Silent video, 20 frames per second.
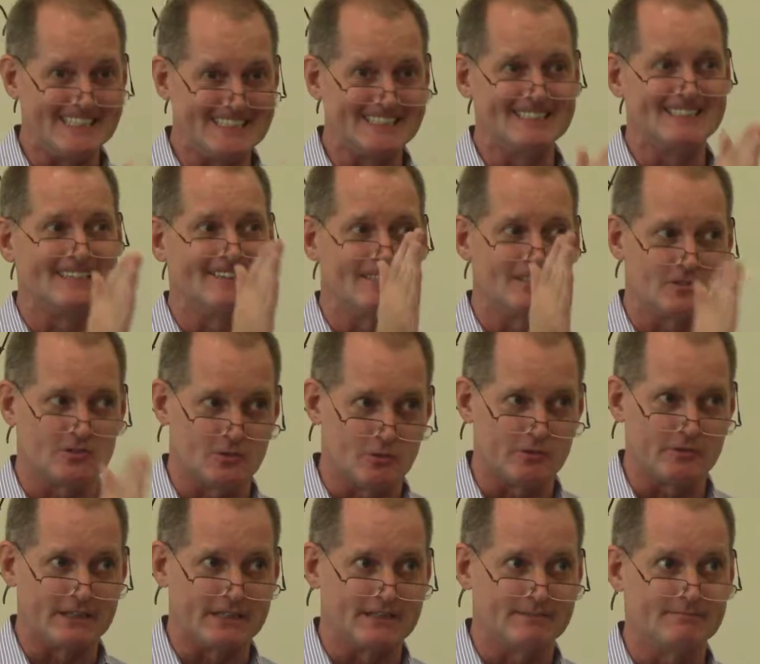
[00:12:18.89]
end of the
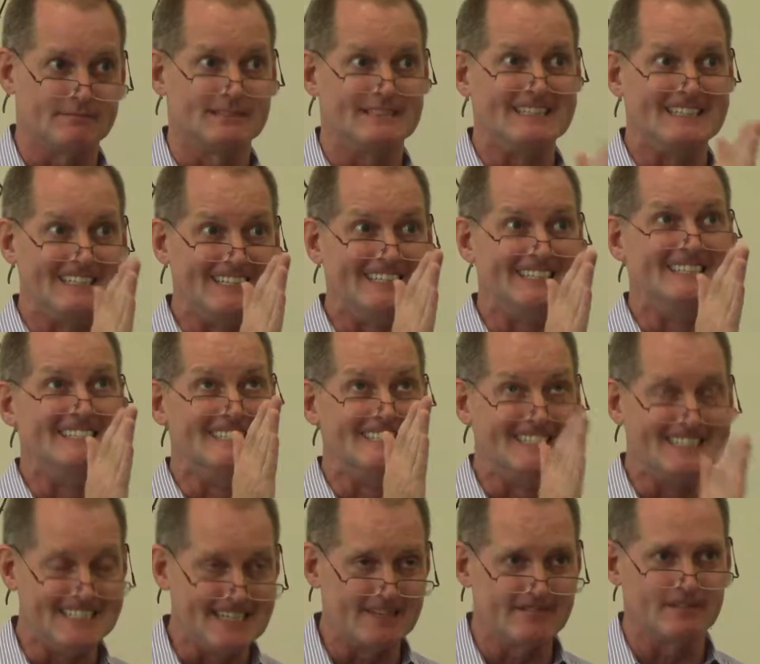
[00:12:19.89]
story.
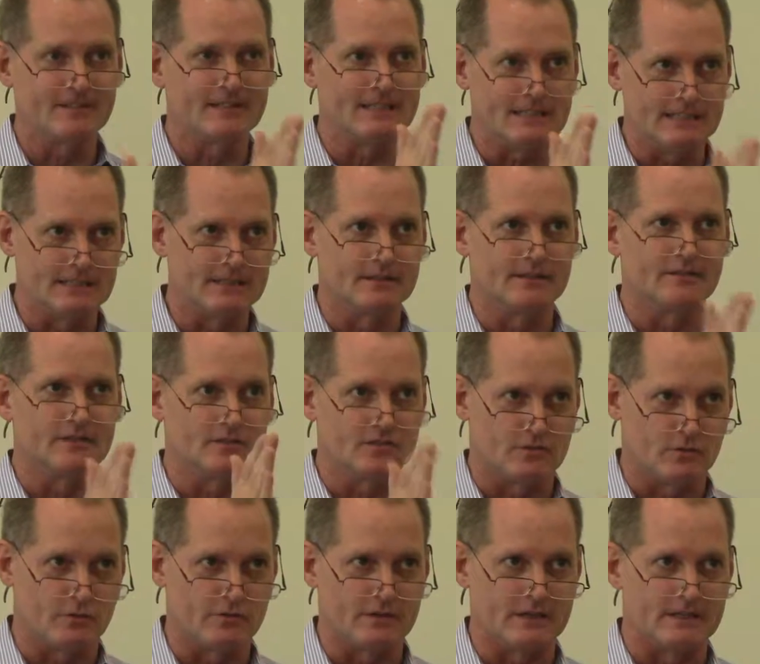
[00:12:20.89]
Never the end of the
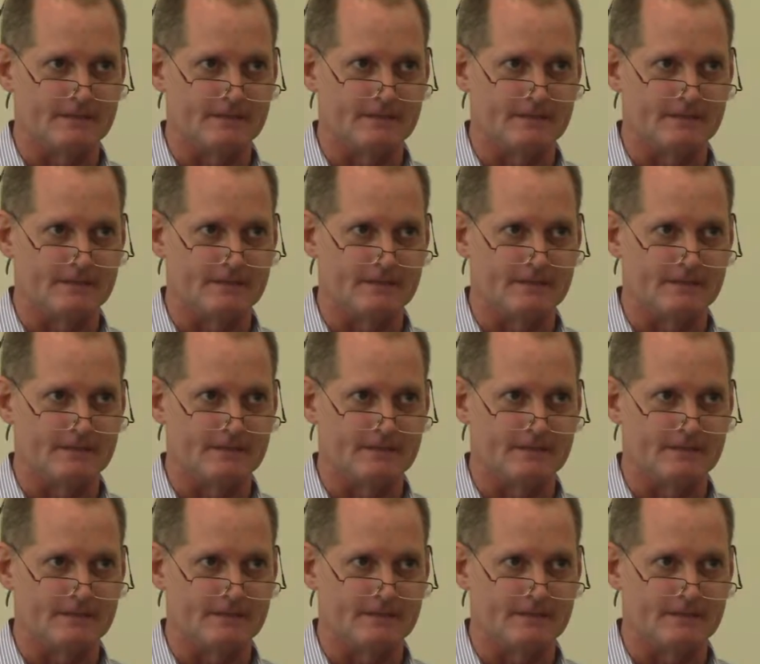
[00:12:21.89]
story.